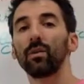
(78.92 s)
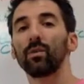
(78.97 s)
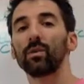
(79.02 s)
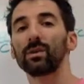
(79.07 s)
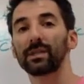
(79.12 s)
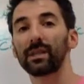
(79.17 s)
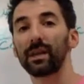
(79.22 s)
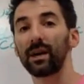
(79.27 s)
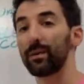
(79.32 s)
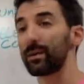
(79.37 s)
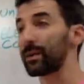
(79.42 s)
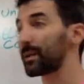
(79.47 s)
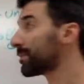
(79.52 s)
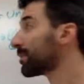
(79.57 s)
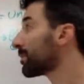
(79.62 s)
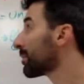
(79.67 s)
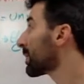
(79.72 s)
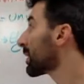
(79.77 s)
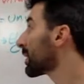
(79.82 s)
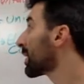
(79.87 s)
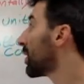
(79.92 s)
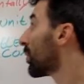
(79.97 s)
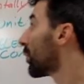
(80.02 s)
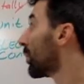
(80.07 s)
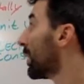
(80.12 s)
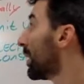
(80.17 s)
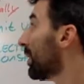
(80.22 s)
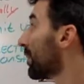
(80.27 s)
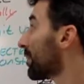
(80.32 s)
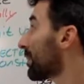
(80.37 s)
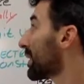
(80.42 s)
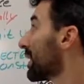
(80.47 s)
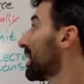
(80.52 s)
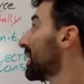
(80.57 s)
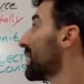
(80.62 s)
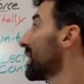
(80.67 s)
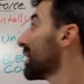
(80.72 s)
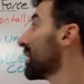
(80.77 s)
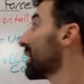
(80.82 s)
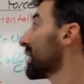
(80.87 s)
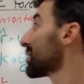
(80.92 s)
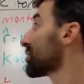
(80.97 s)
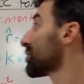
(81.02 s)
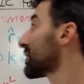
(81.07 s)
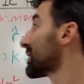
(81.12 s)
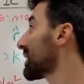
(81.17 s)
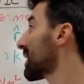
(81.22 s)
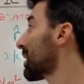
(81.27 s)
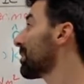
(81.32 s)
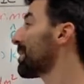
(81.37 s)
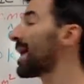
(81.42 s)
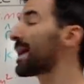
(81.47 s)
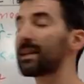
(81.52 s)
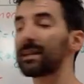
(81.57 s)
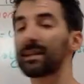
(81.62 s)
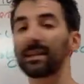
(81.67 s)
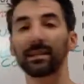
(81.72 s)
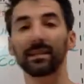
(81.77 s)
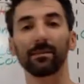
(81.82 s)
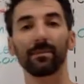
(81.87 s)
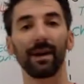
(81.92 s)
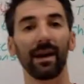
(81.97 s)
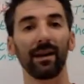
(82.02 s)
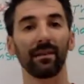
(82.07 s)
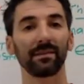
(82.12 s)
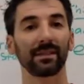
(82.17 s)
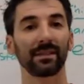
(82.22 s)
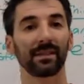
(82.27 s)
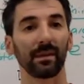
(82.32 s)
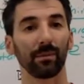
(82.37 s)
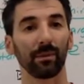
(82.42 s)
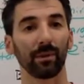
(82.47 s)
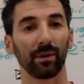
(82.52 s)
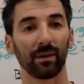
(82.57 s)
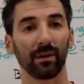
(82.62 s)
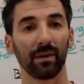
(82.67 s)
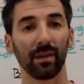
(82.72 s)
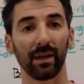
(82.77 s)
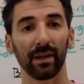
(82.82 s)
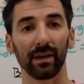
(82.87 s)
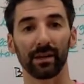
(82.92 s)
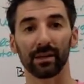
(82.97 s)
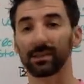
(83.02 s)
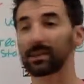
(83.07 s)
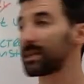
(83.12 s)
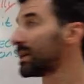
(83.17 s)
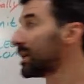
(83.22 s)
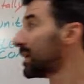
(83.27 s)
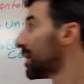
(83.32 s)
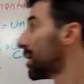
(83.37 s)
was going. Well, electricity and magnetism have similar things.